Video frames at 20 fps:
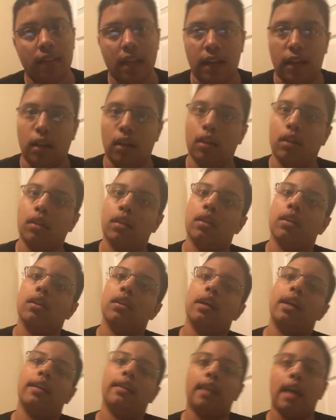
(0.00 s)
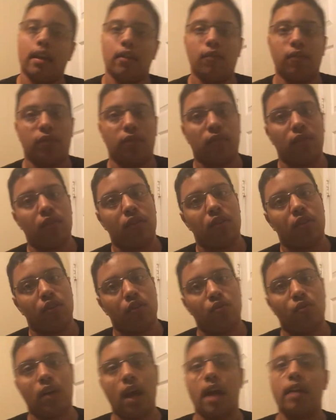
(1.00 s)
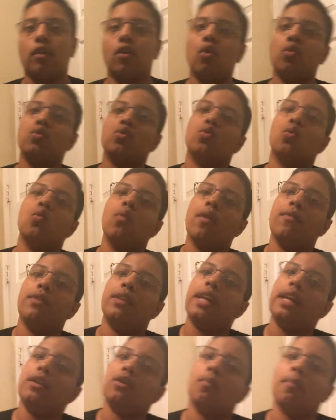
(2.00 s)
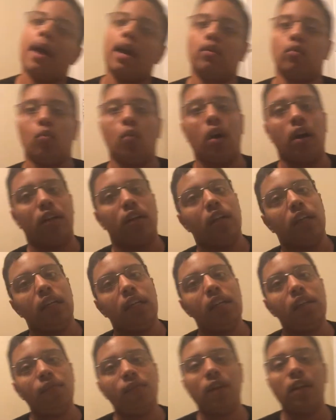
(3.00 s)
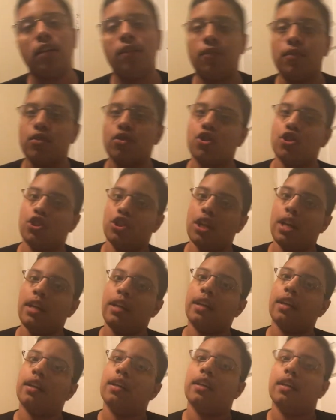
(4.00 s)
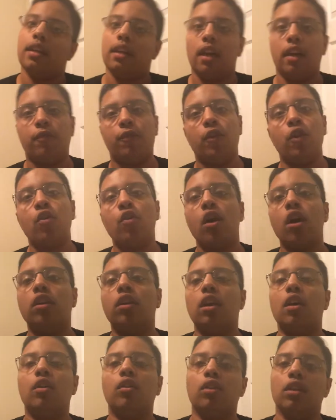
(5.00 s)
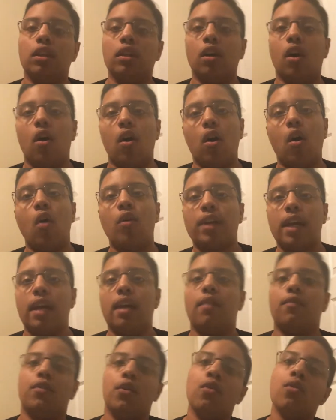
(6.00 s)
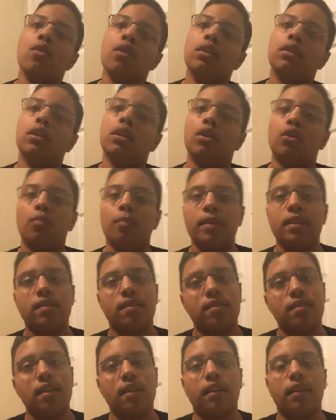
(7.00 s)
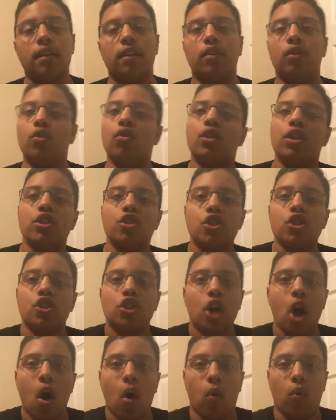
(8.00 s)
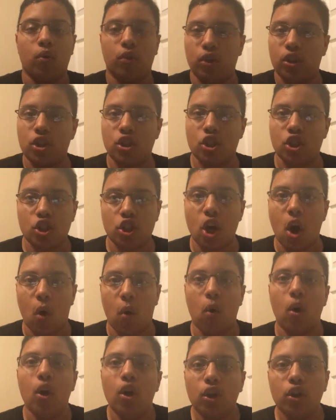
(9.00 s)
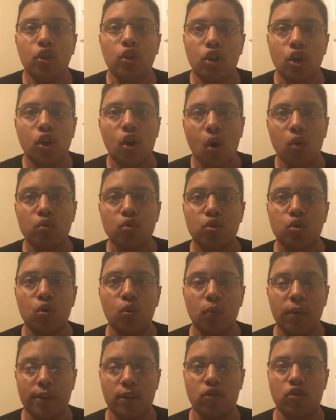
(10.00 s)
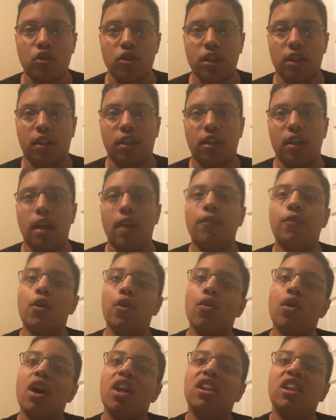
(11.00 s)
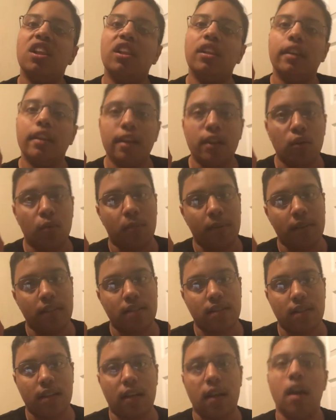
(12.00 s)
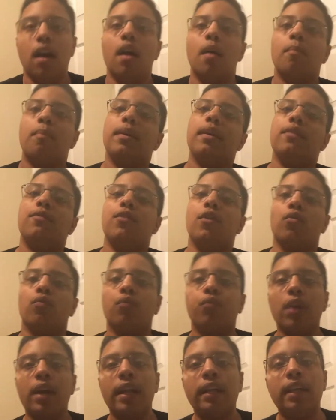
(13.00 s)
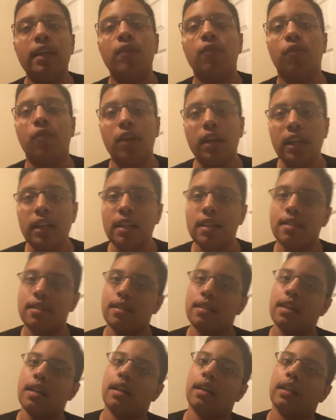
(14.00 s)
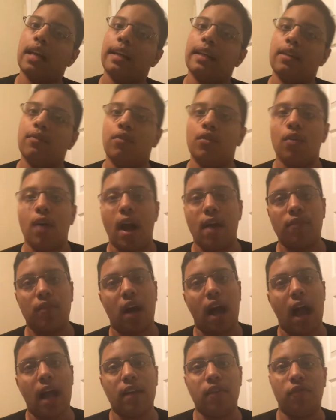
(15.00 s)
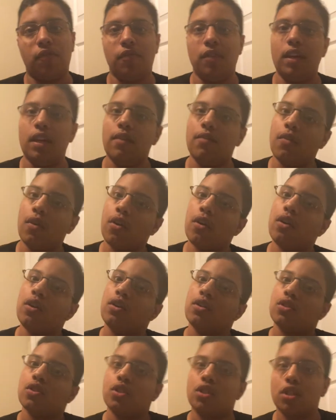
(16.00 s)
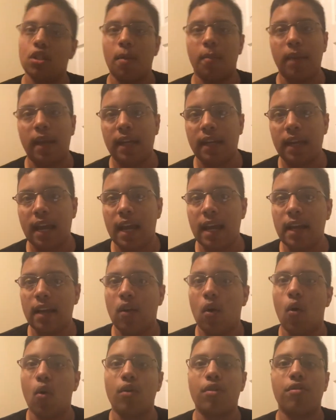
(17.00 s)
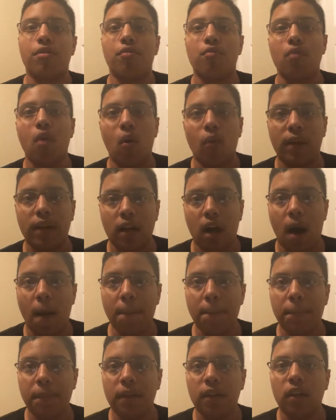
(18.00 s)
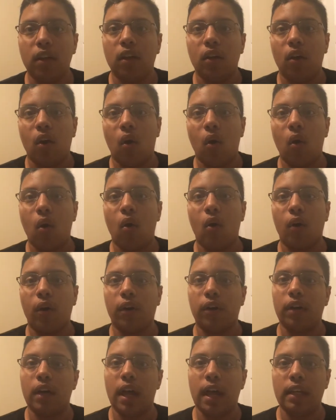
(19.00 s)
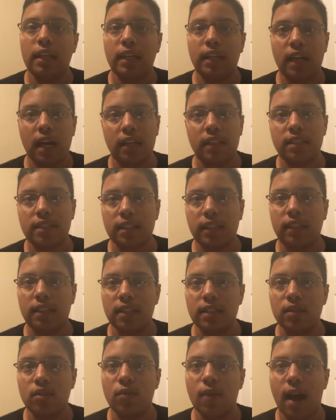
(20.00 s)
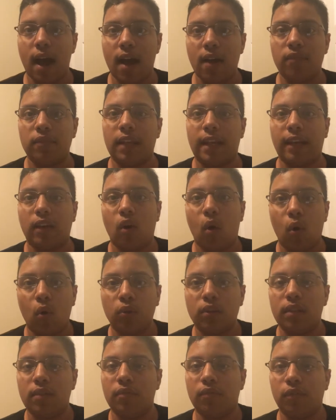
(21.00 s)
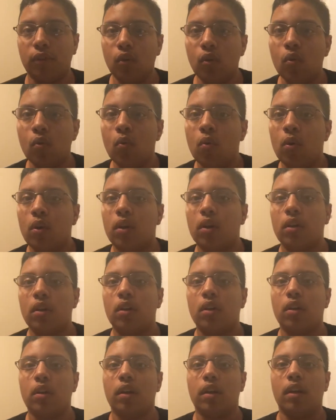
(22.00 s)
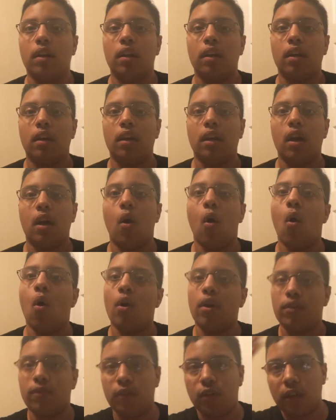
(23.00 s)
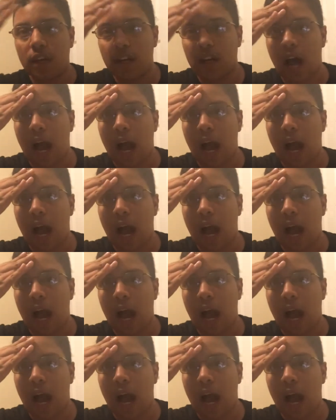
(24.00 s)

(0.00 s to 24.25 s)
thing in life. You gotta go to school every day no matter what. Even if you're sick, if you're a okay, if you're a little bit sick, you could just go. You could just go. You could go to school when you're sick, if you're a little bit sick. But if you're really, really sick, like if you have a high fever, stomach ache, or throwing up, or any kind of sickness you have, like cold and flu, or if you get a